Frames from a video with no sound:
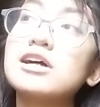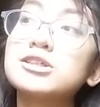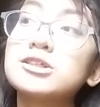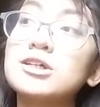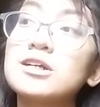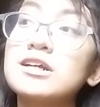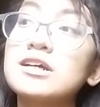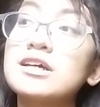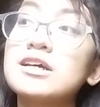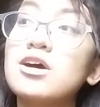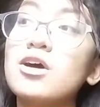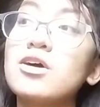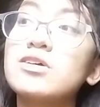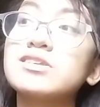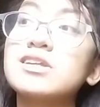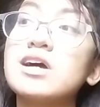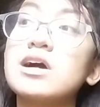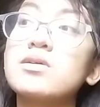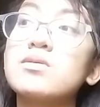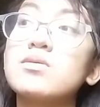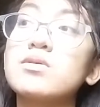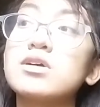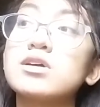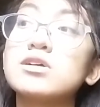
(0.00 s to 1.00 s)
actually, on
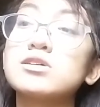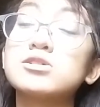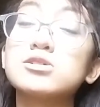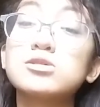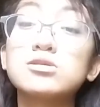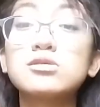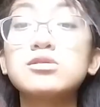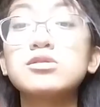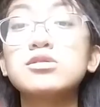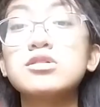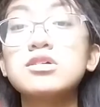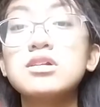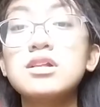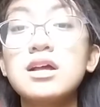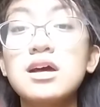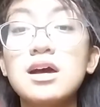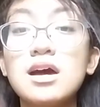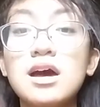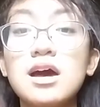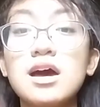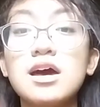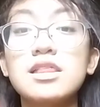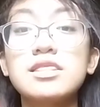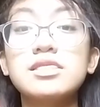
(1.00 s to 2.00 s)
our school,
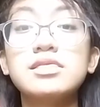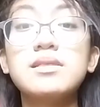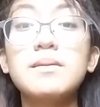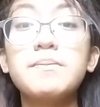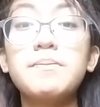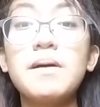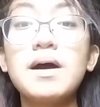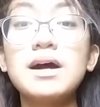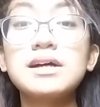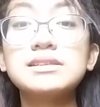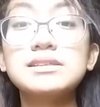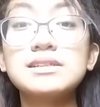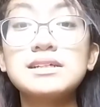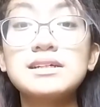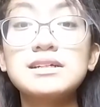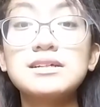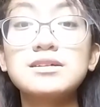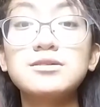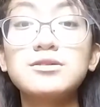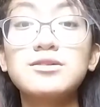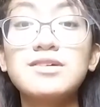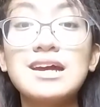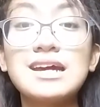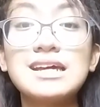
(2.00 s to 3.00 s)
the
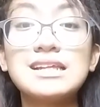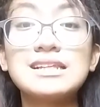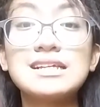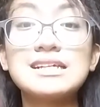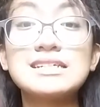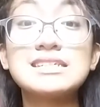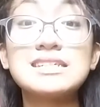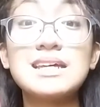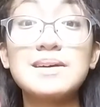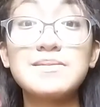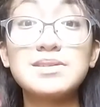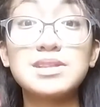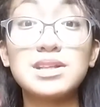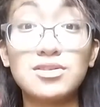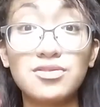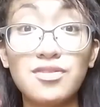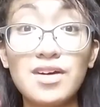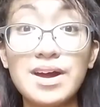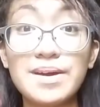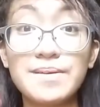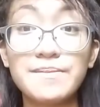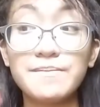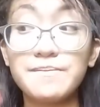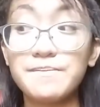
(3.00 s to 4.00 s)
passing grade is
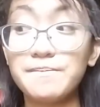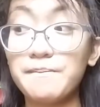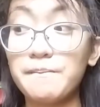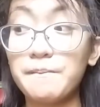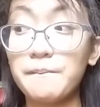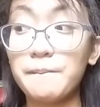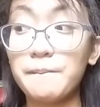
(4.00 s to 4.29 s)
75.